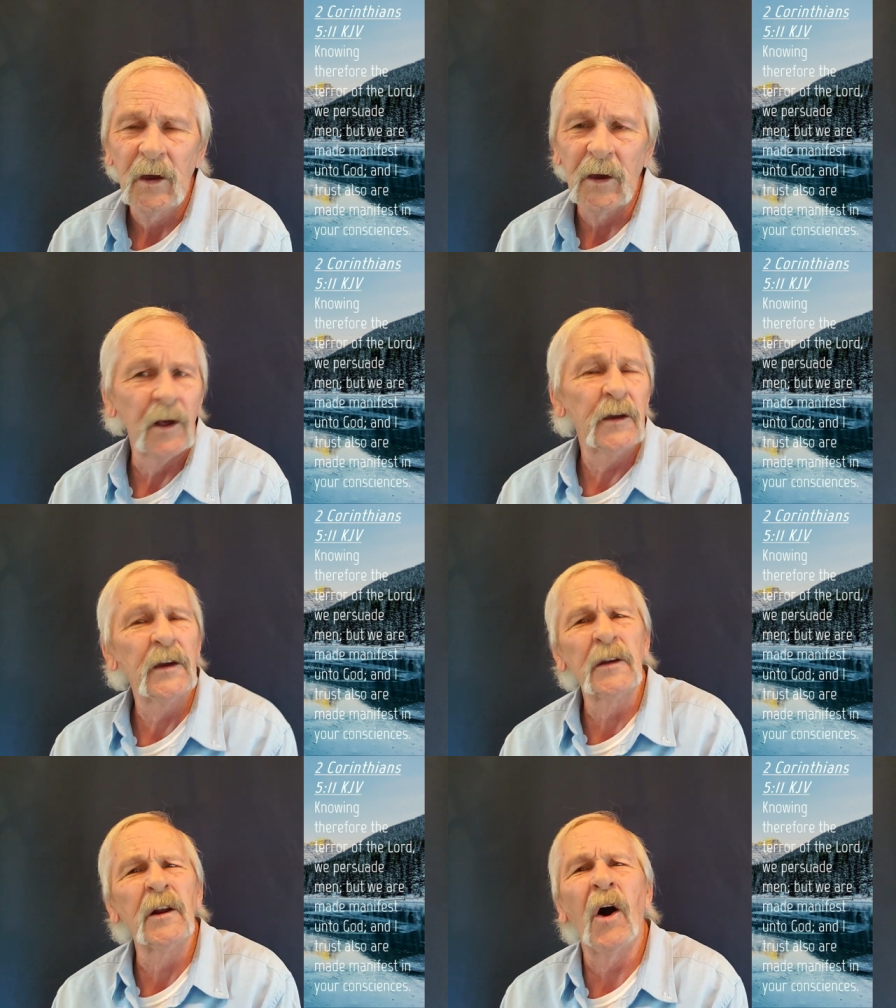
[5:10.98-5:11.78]
And
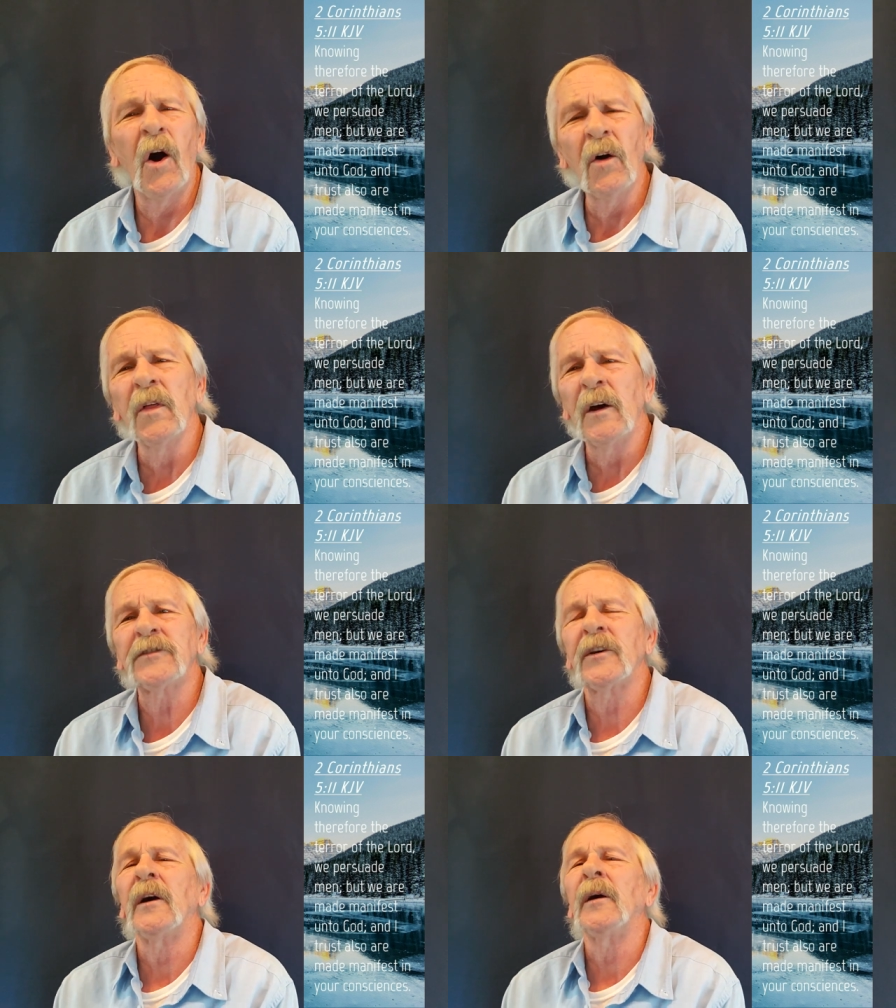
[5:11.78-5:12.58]
in all
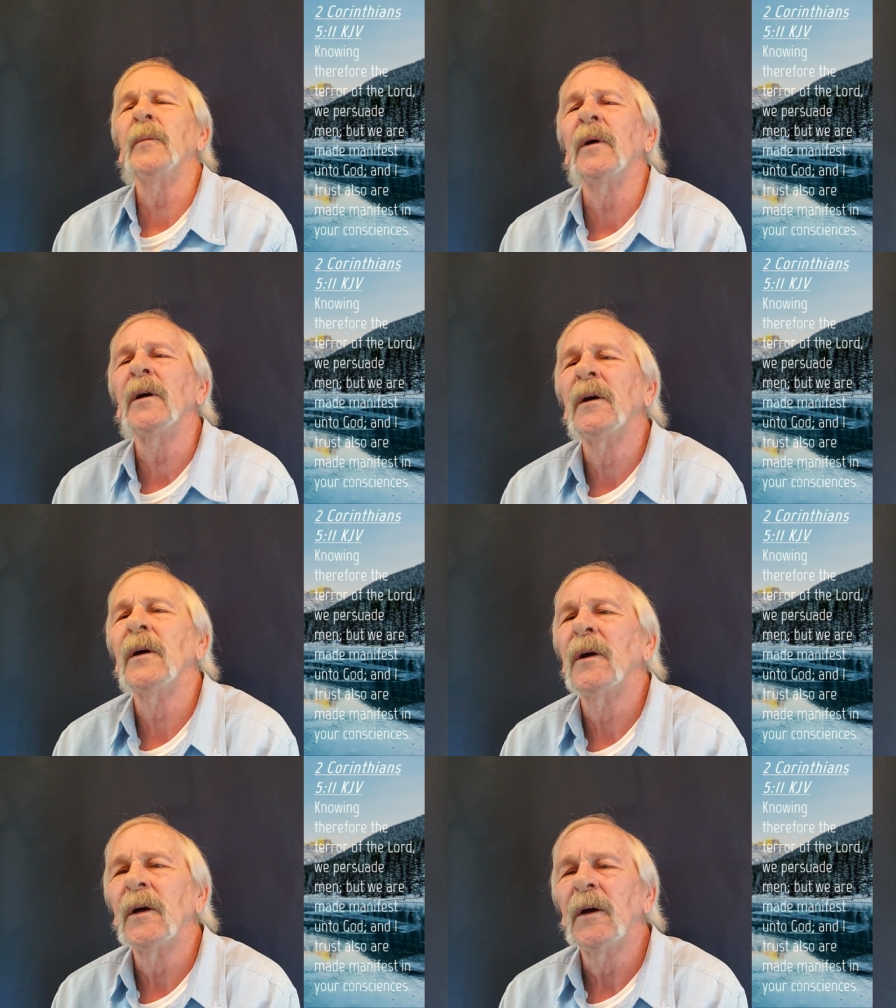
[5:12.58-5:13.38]
that time,
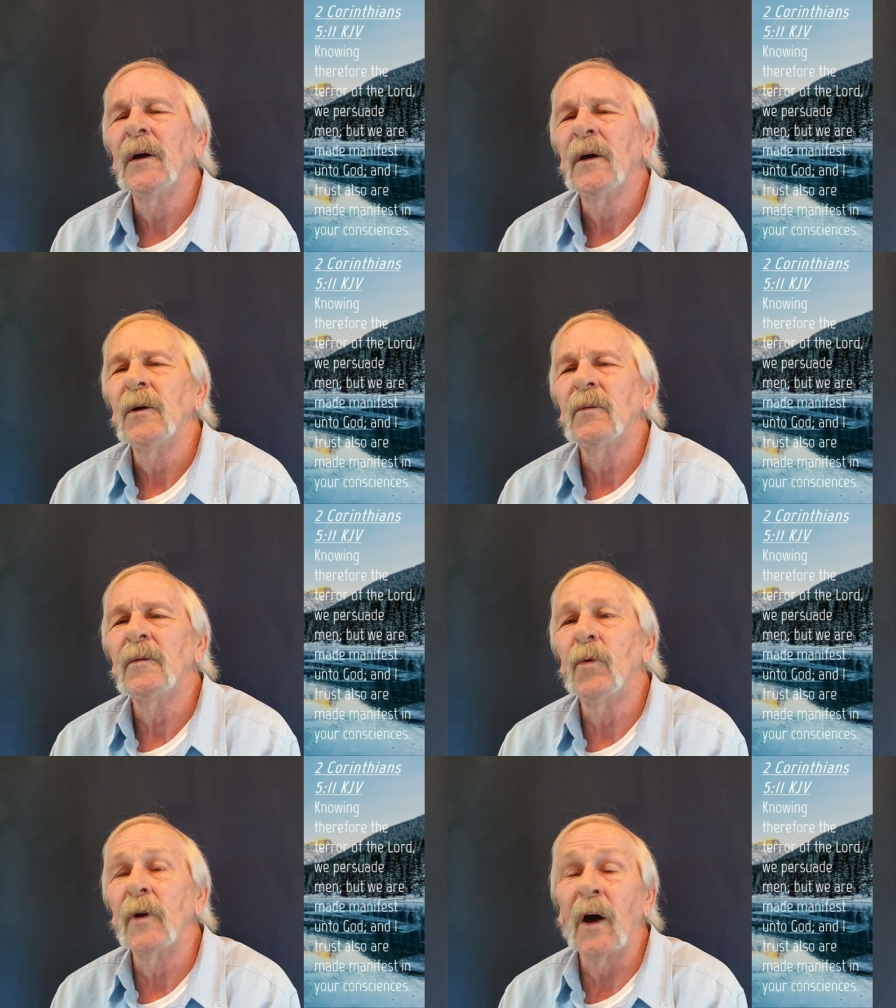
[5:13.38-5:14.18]

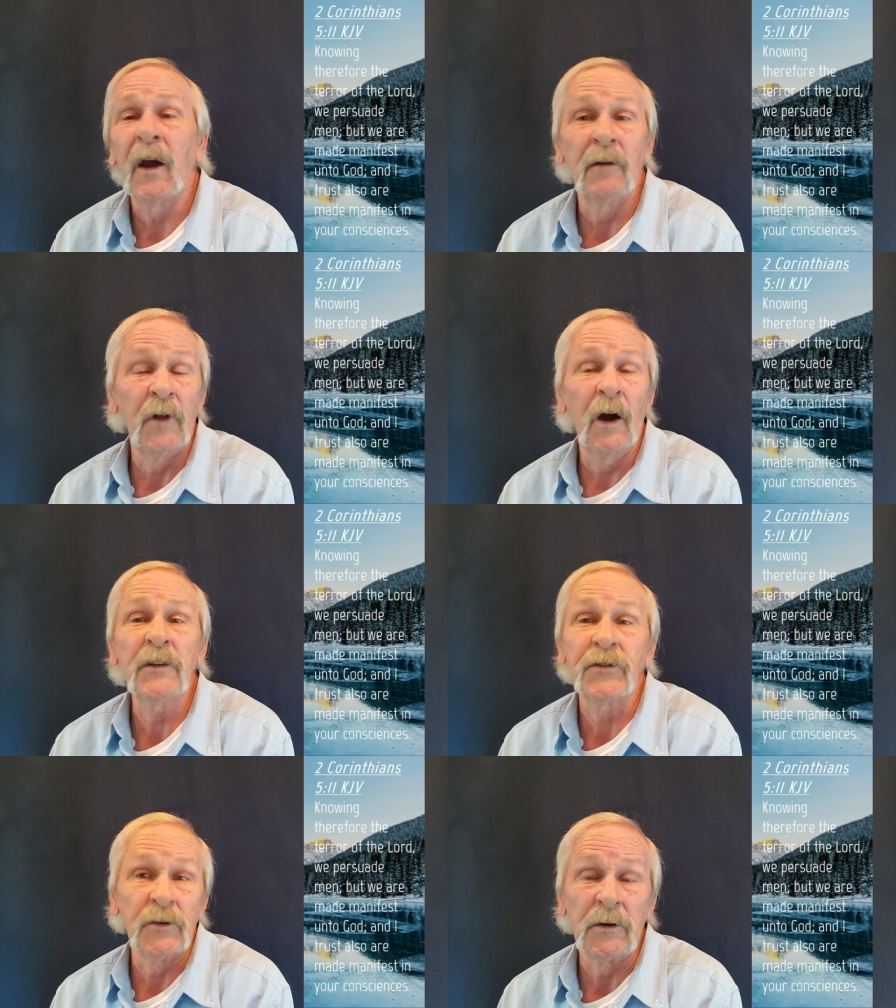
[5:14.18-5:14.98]
what I have
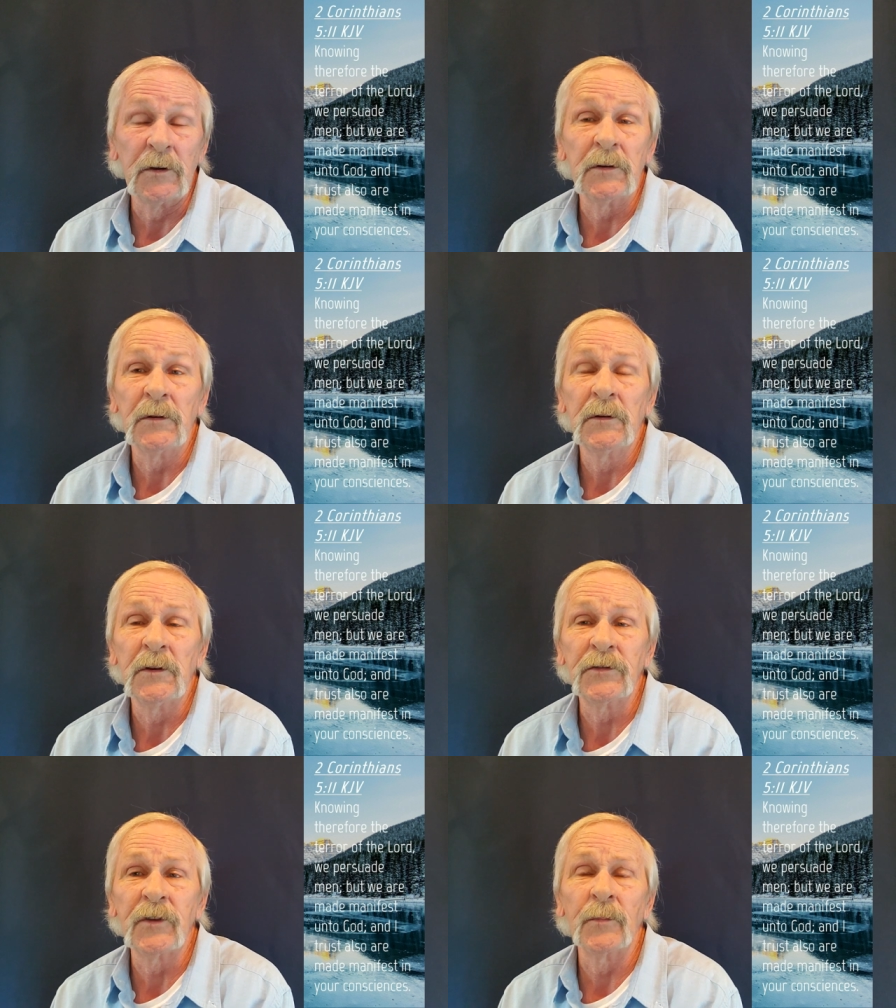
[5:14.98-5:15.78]
not seen
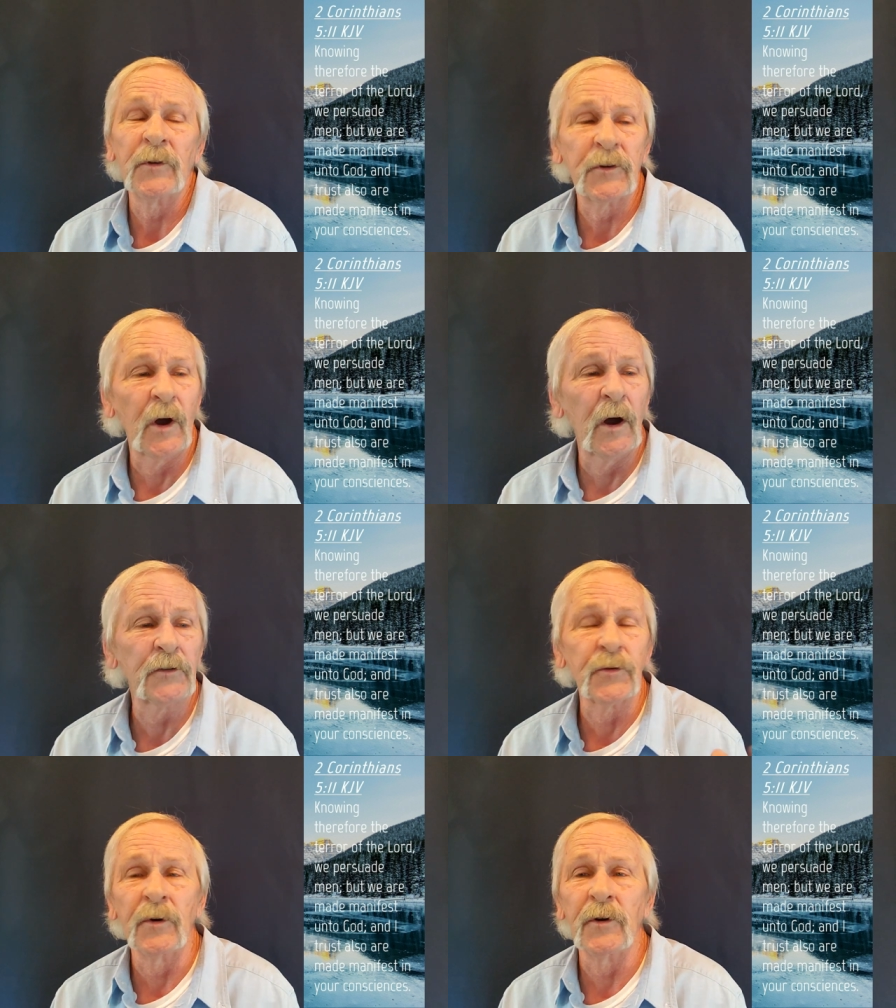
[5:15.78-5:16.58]
is something
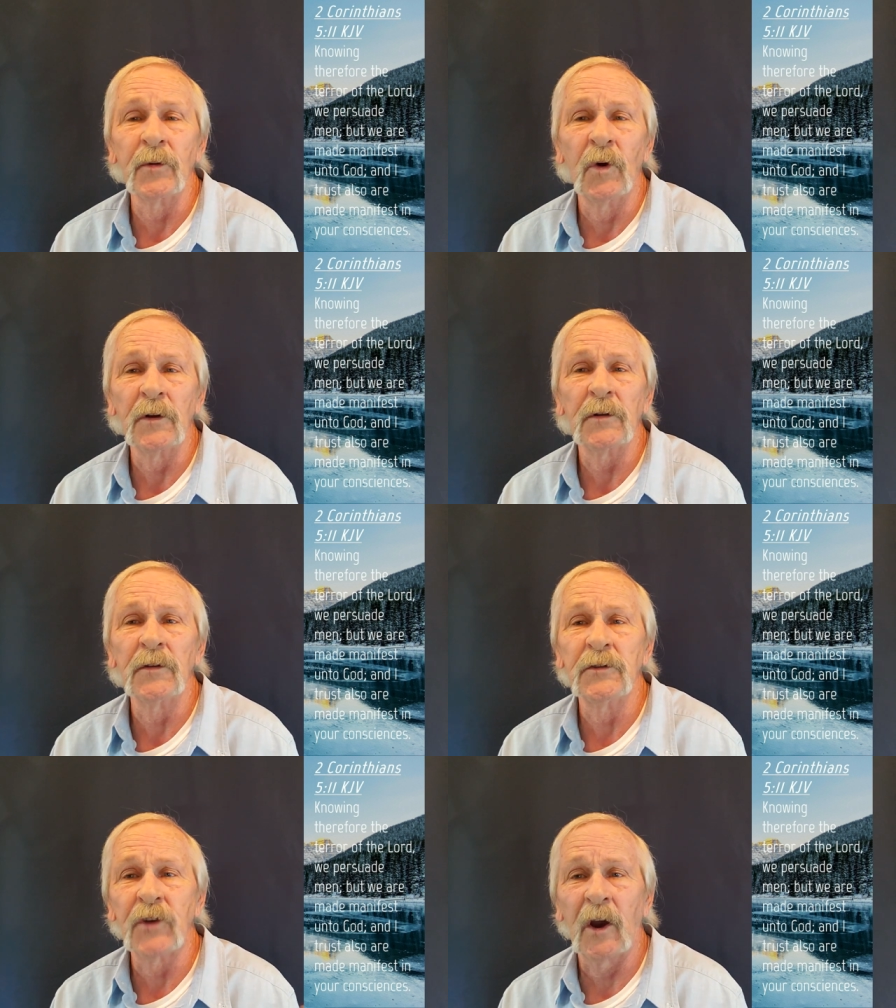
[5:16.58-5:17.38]
contrary to what
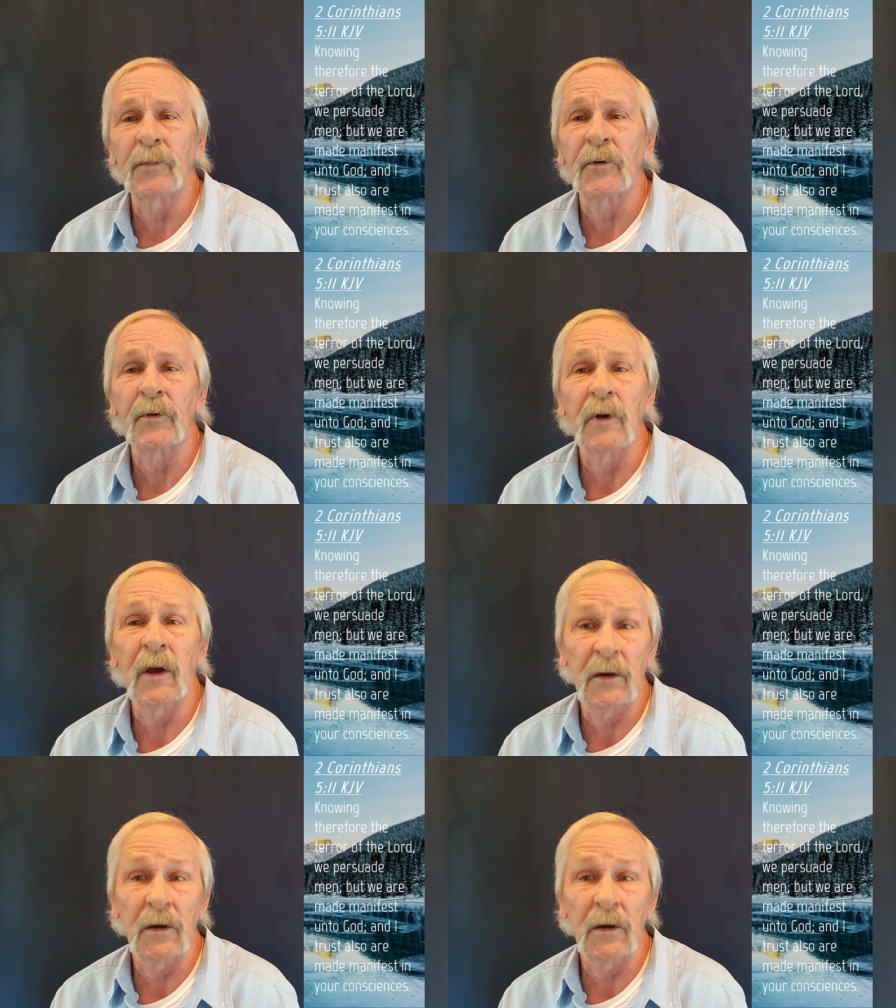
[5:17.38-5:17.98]
the chapter